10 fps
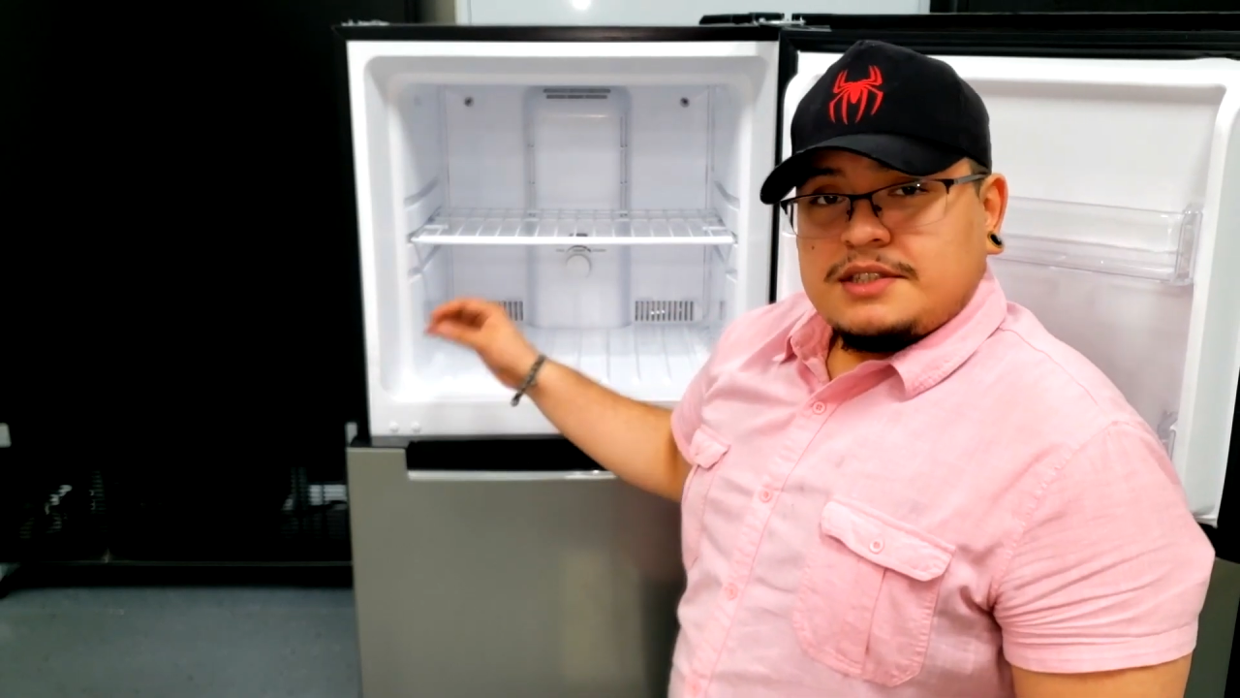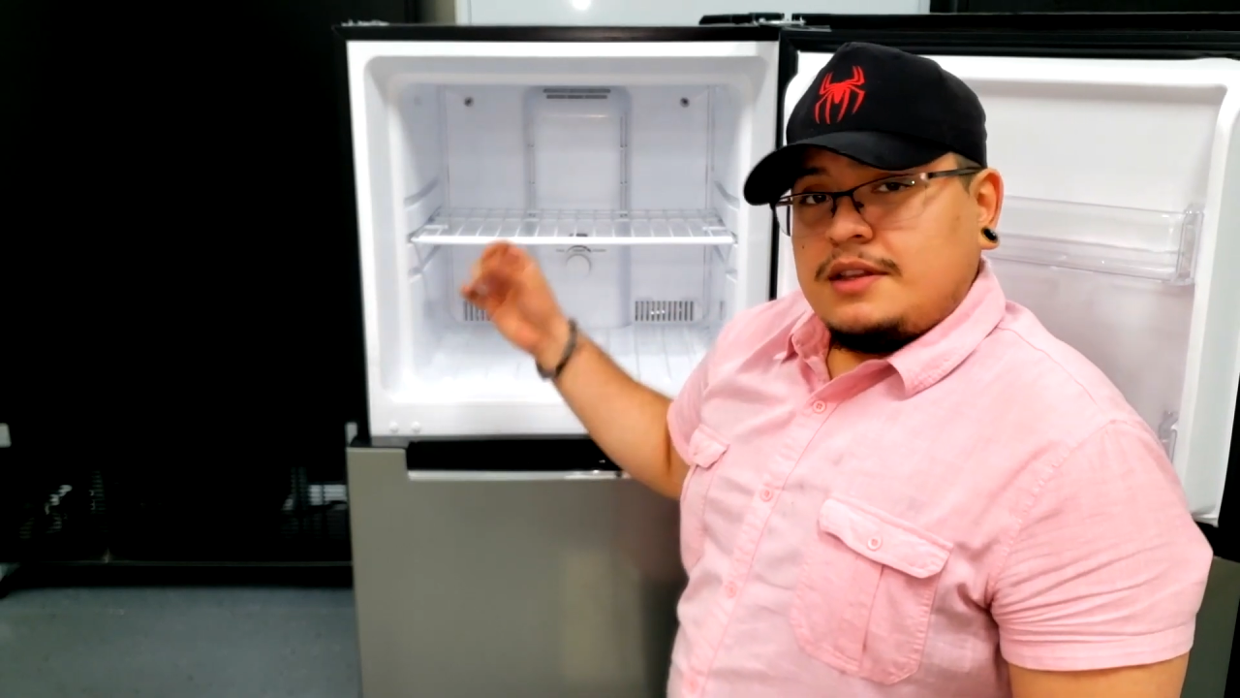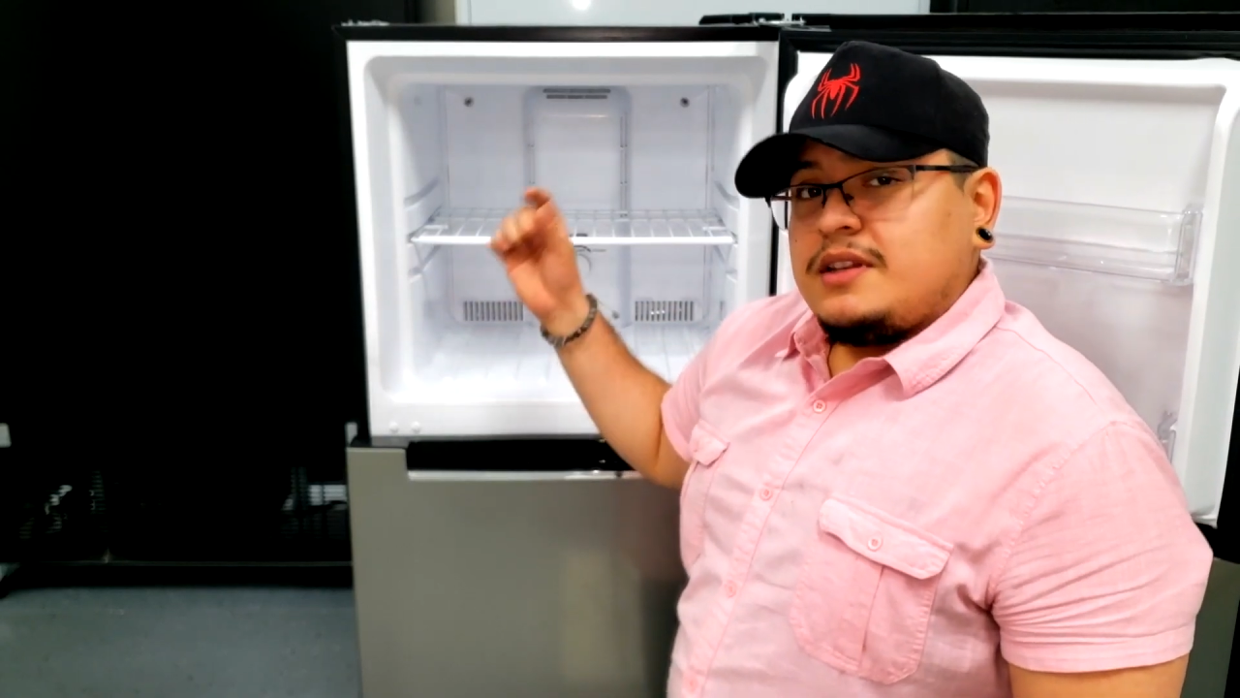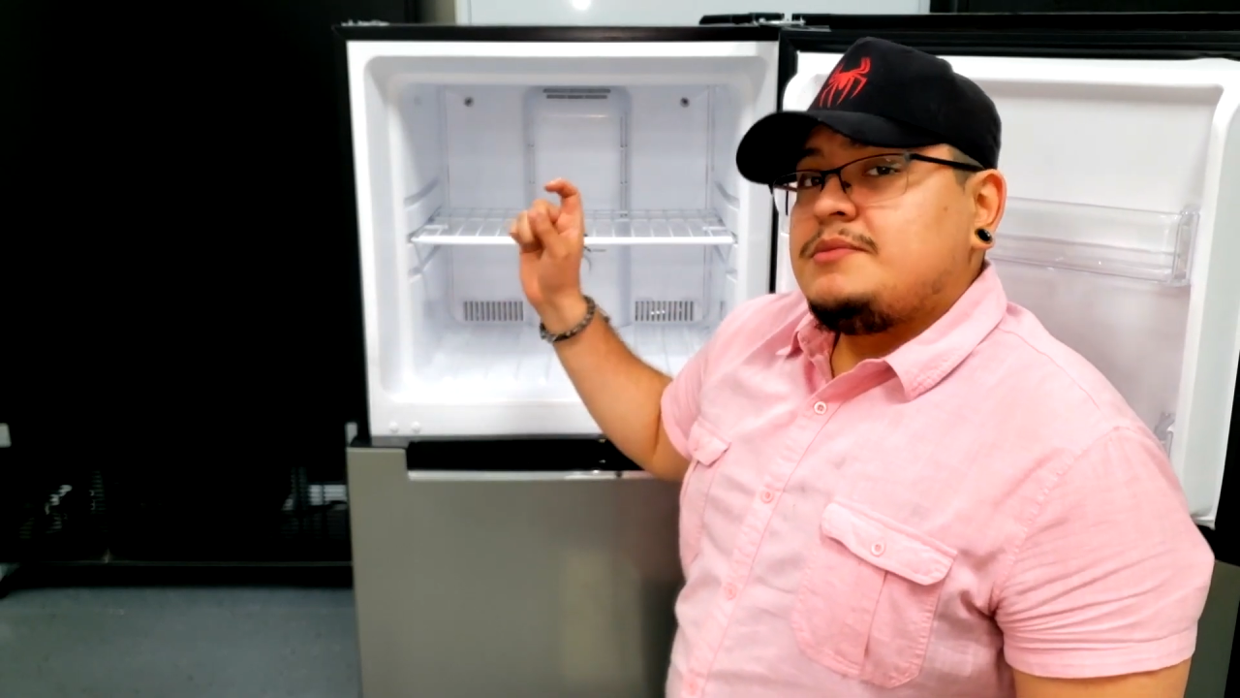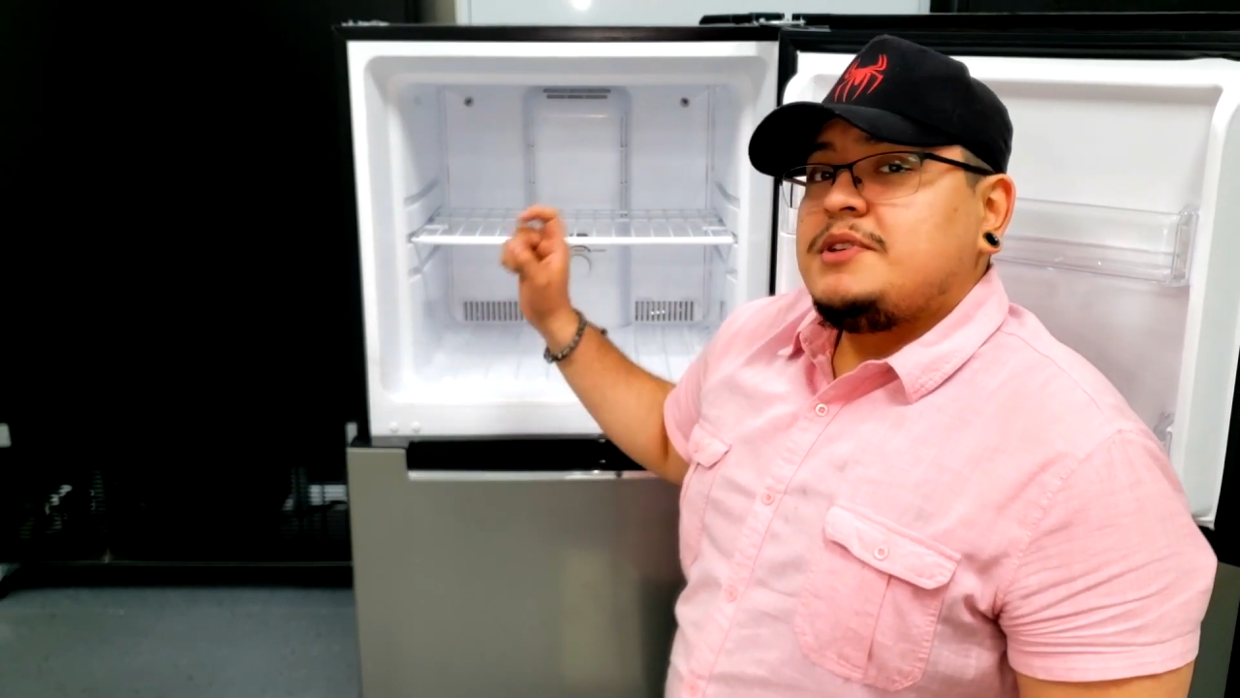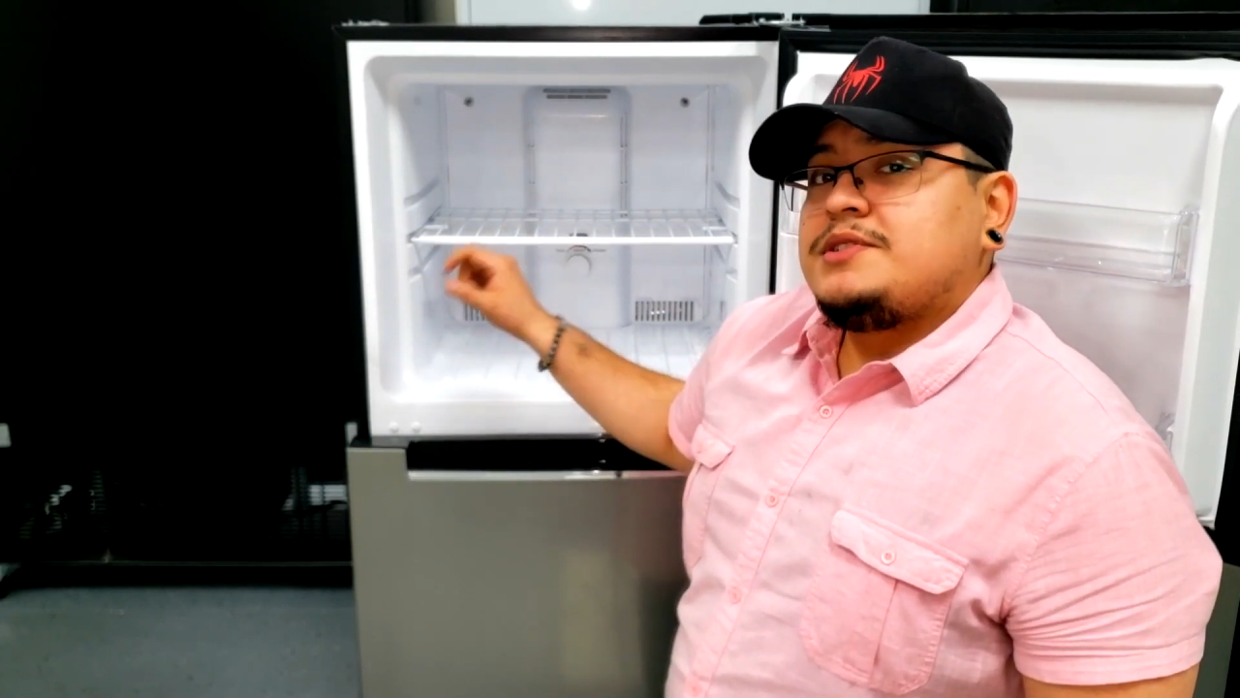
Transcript: a little bit of